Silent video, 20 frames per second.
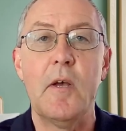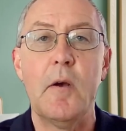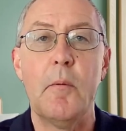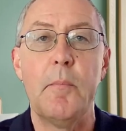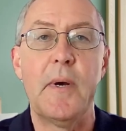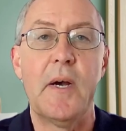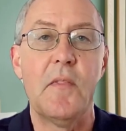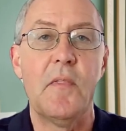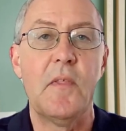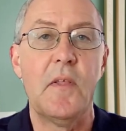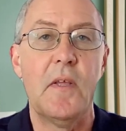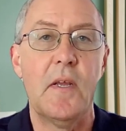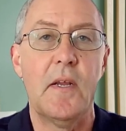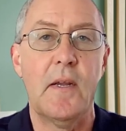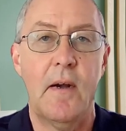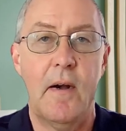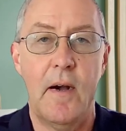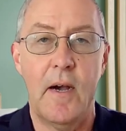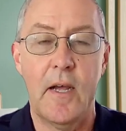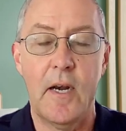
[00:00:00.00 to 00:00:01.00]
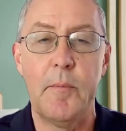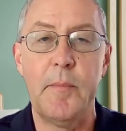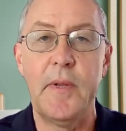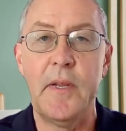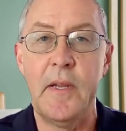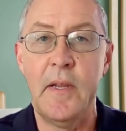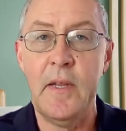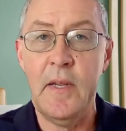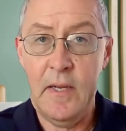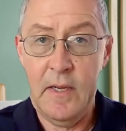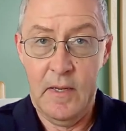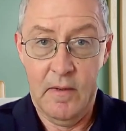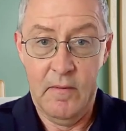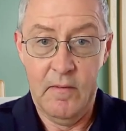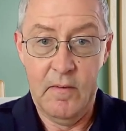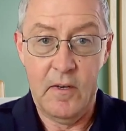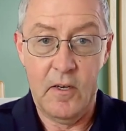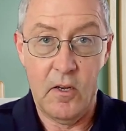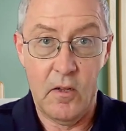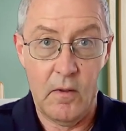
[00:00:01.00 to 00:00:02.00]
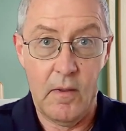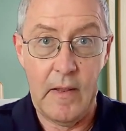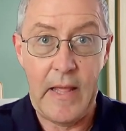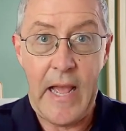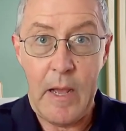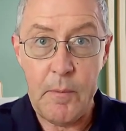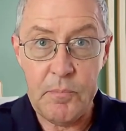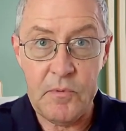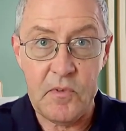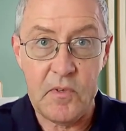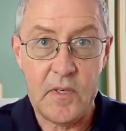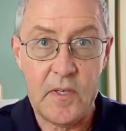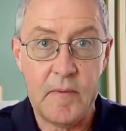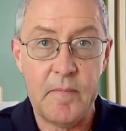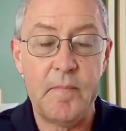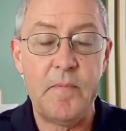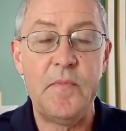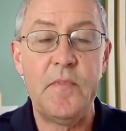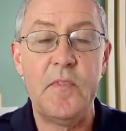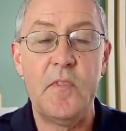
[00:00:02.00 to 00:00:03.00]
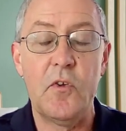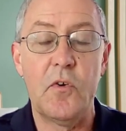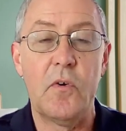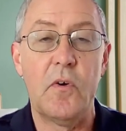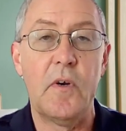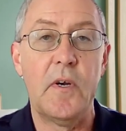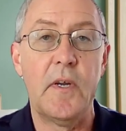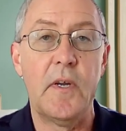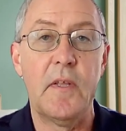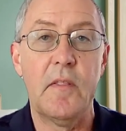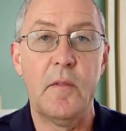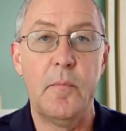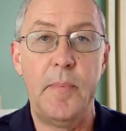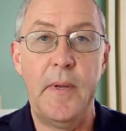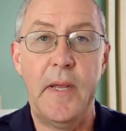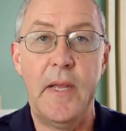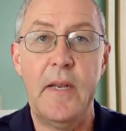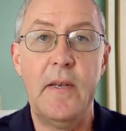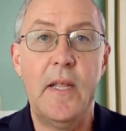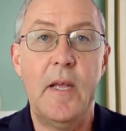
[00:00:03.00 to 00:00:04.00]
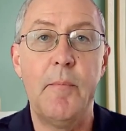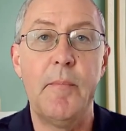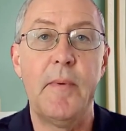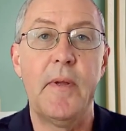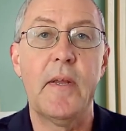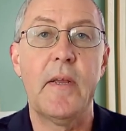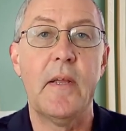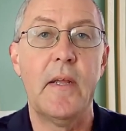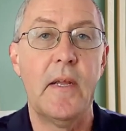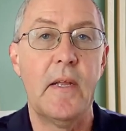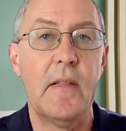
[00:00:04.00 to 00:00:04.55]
about the economy collapsing during the pandemic,